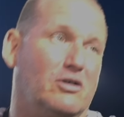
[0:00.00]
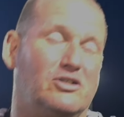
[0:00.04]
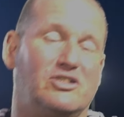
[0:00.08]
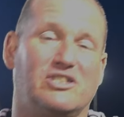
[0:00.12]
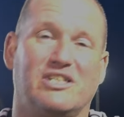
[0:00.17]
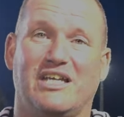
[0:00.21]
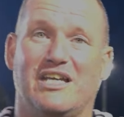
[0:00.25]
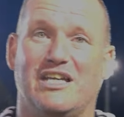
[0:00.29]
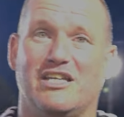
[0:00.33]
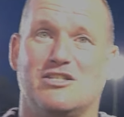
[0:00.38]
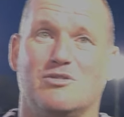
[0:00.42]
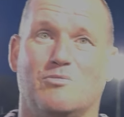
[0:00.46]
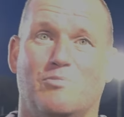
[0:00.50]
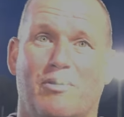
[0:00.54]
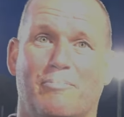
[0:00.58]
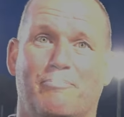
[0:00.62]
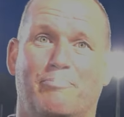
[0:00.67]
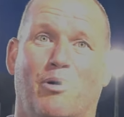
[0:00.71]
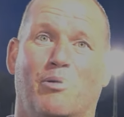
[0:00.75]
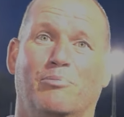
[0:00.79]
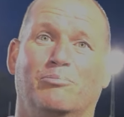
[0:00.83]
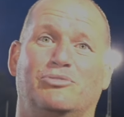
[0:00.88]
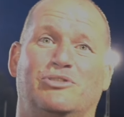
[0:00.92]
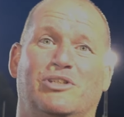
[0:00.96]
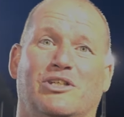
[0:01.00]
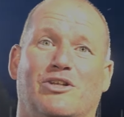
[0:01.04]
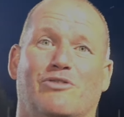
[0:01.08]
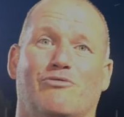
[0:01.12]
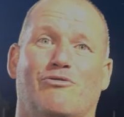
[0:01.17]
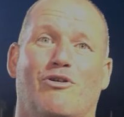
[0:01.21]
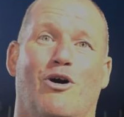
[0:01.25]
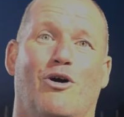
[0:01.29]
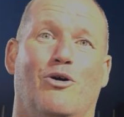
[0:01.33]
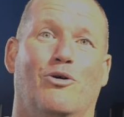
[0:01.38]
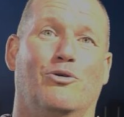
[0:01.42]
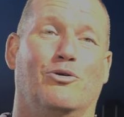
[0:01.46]
season with bumps in the
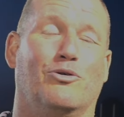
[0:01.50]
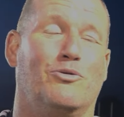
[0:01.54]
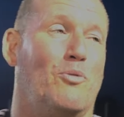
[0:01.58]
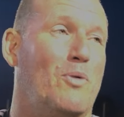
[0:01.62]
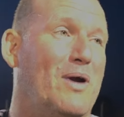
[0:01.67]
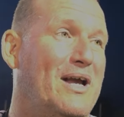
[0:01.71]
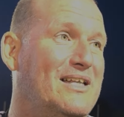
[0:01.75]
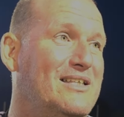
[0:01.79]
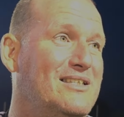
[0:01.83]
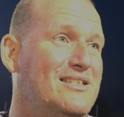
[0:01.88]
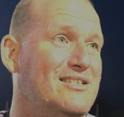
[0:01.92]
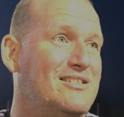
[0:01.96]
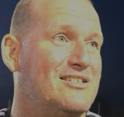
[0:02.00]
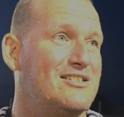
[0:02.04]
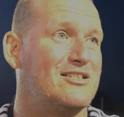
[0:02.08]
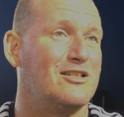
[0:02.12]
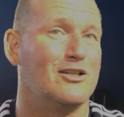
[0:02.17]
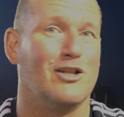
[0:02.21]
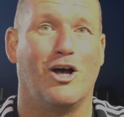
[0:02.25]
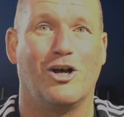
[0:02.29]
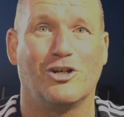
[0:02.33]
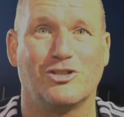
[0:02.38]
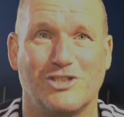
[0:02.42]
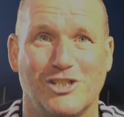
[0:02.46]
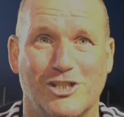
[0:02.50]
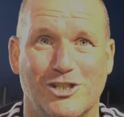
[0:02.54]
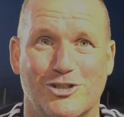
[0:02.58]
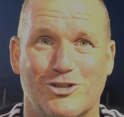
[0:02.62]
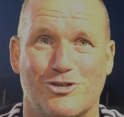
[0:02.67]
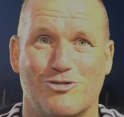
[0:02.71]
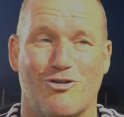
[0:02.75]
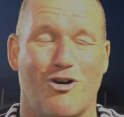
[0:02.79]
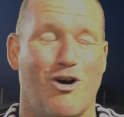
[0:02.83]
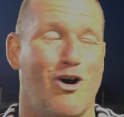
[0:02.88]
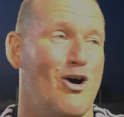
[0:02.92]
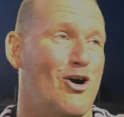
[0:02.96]
road, wins, losses,
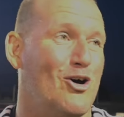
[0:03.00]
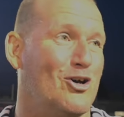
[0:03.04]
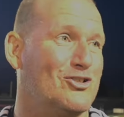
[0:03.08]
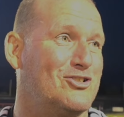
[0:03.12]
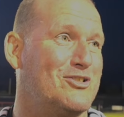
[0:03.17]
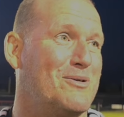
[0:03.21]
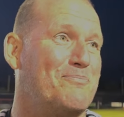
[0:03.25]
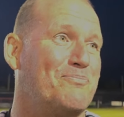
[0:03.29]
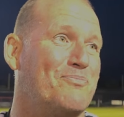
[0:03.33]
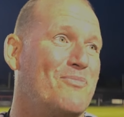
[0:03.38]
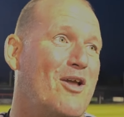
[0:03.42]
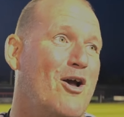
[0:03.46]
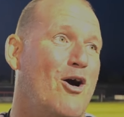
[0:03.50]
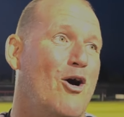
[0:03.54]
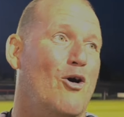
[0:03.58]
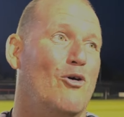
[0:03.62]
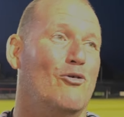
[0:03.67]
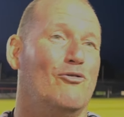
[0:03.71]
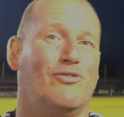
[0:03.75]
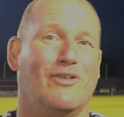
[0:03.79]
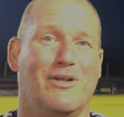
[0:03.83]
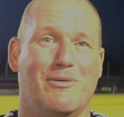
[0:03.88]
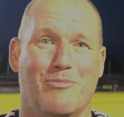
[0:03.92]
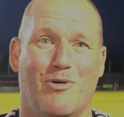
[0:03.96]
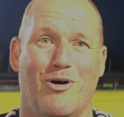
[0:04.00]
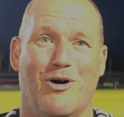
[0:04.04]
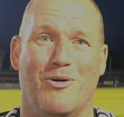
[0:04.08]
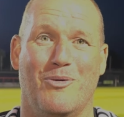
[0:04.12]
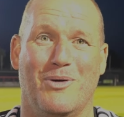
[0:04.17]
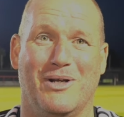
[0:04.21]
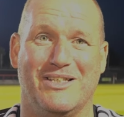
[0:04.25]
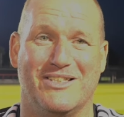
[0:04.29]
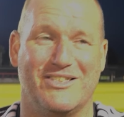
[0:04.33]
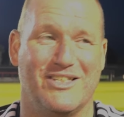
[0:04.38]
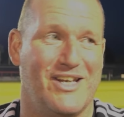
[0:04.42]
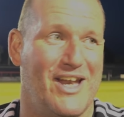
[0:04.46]
draws, hopefully more
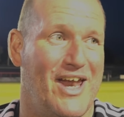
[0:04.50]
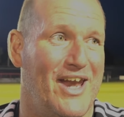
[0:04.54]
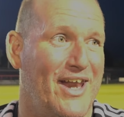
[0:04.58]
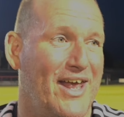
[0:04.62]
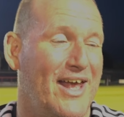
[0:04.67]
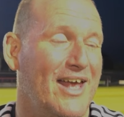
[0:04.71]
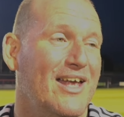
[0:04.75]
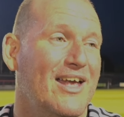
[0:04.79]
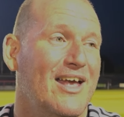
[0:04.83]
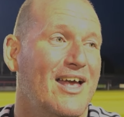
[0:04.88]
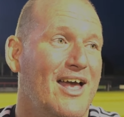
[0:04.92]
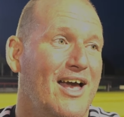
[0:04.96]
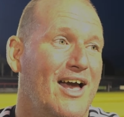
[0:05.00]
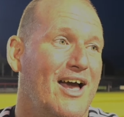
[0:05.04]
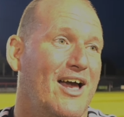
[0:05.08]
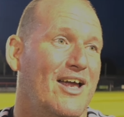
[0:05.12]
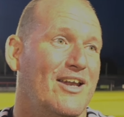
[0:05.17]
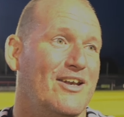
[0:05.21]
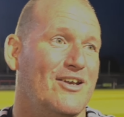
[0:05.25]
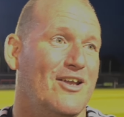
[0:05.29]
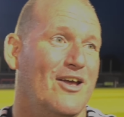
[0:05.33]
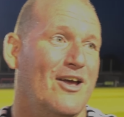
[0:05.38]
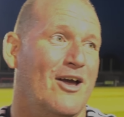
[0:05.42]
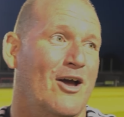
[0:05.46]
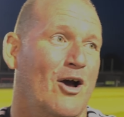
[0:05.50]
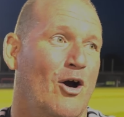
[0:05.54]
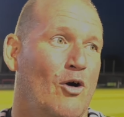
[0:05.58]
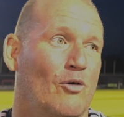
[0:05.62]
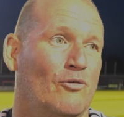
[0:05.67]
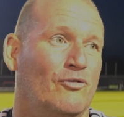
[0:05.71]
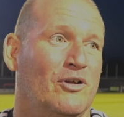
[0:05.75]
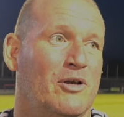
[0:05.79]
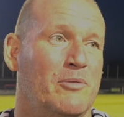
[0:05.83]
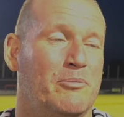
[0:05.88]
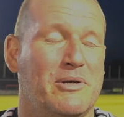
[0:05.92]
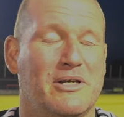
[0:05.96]
wins than any, and
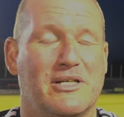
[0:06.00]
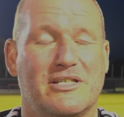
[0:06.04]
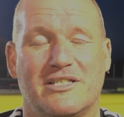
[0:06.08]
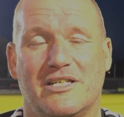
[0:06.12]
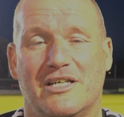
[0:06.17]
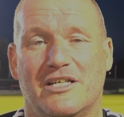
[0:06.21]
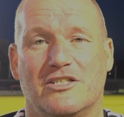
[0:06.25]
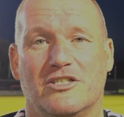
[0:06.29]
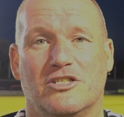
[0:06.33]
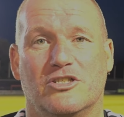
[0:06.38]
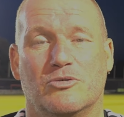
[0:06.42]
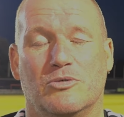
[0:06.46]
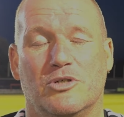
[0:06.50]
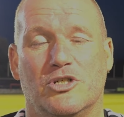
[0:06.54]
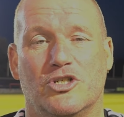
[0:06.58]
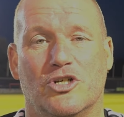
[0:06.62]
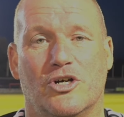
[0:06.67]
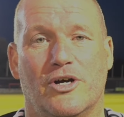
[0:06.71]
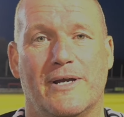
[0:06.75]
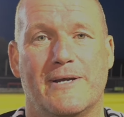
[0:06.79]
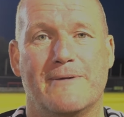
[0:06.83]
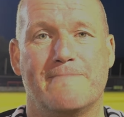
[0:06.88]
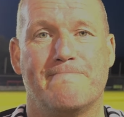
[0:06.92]
hopefully it'll be a season to enjoy.